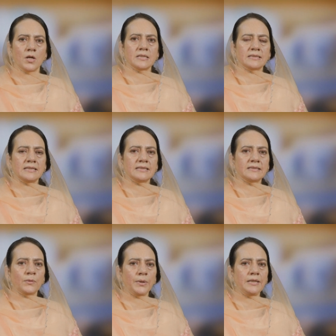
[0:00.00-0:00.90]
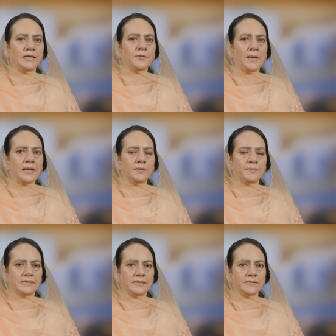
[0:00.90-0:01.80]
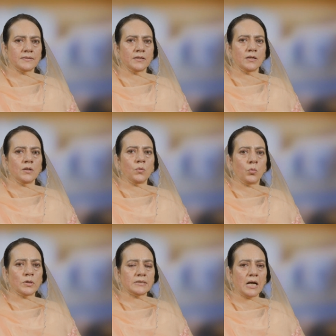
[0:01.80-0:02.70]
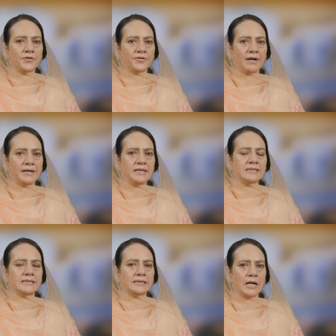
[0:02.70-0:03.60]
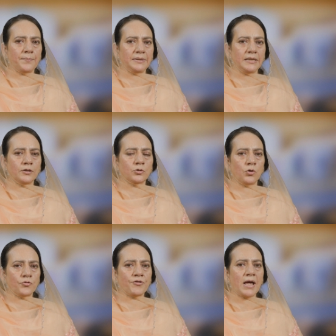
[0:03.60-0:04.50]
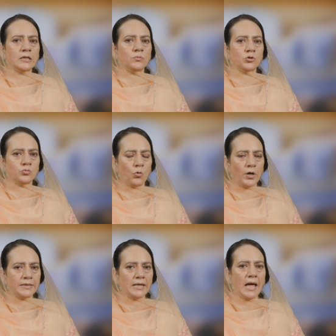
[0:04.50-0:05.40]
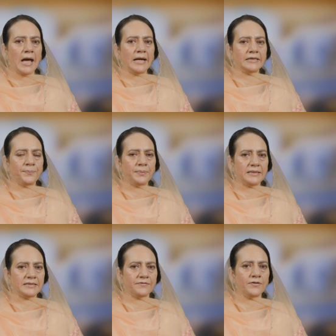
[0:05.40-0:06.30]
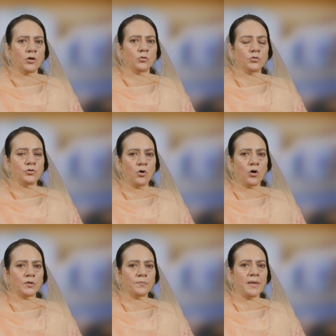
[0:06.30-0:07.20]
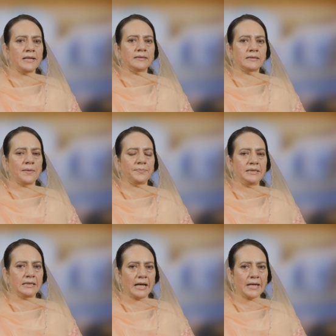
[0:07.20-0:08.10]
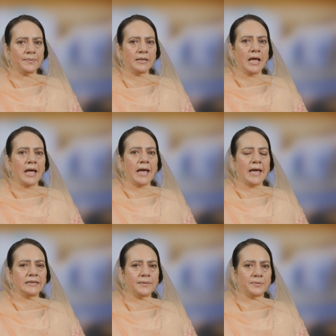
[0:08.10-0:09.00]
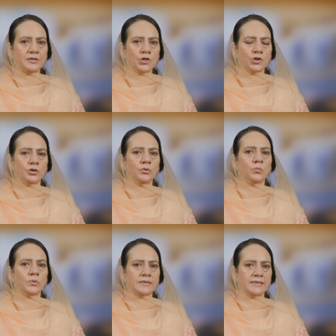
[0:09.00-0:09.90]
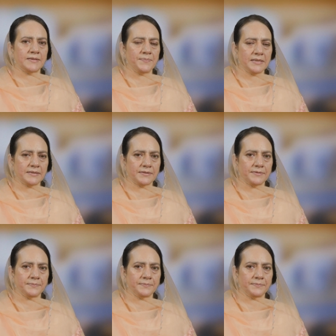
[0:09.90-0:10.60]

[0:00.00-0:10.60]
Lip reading: Since the vignette panel business was ultra vires the company, the contract was void and the plaintiff could not make the company liable and the petition was dismissed.